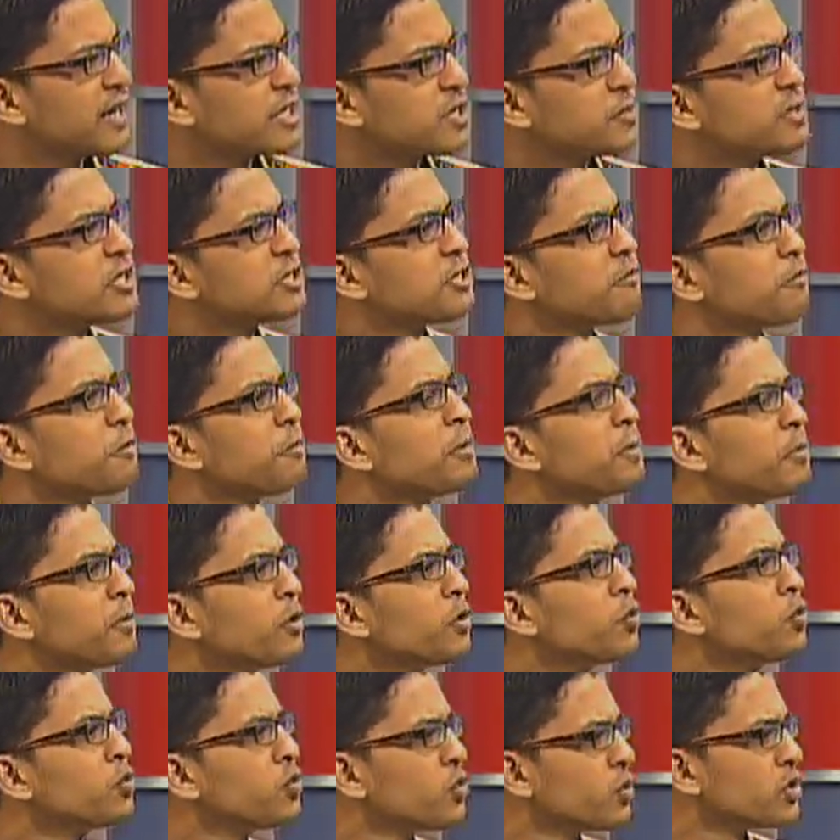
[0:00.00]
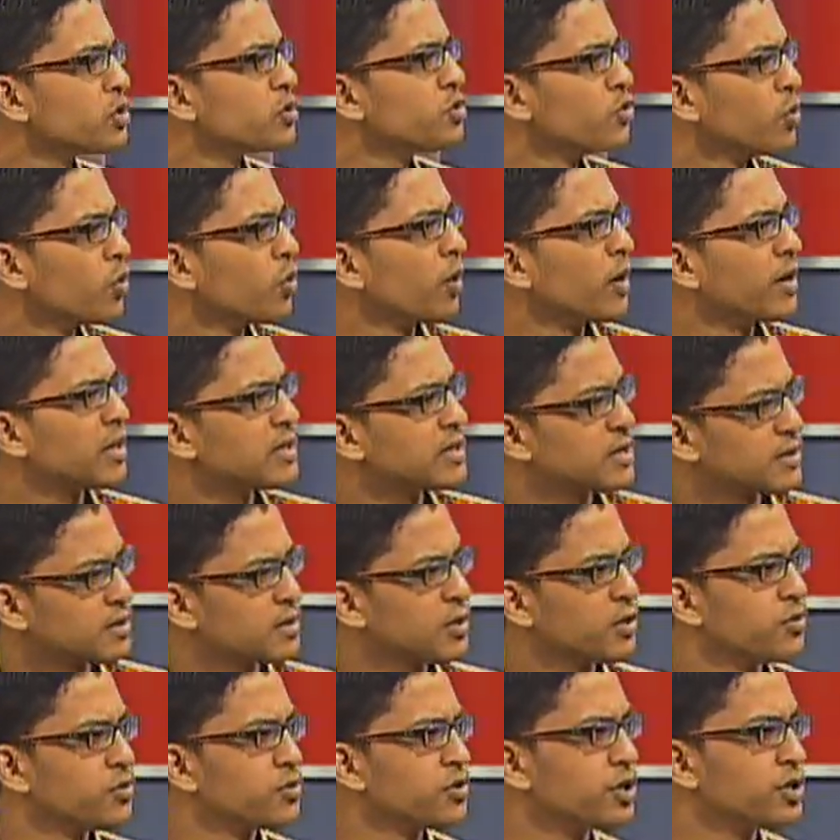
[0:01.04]
So for people who don't know what it is, mm.
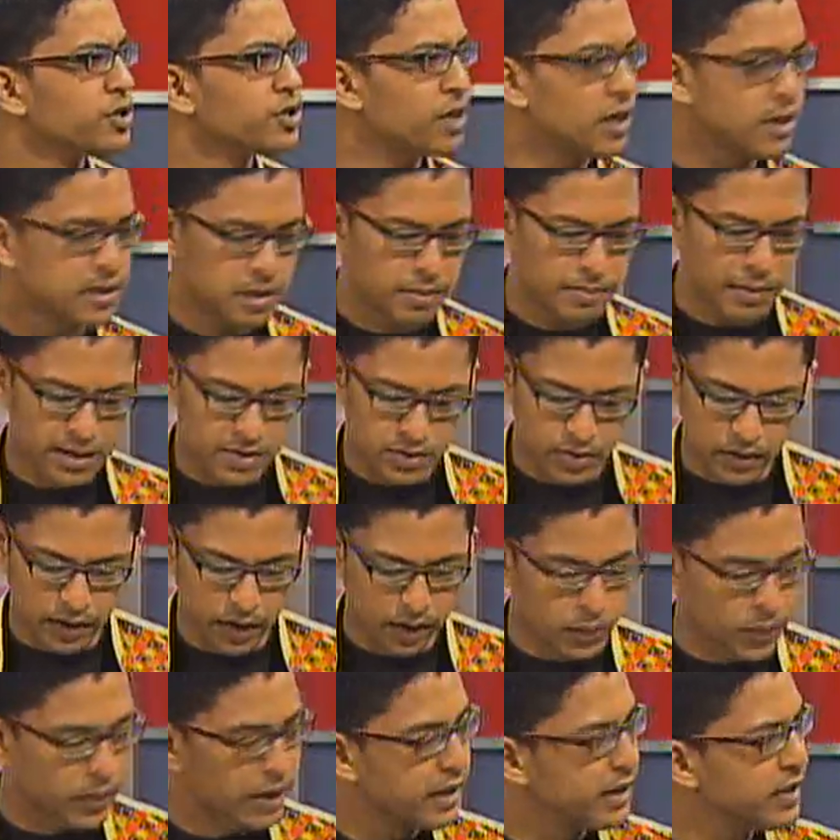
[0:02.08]
can you just shed some light on that quickly?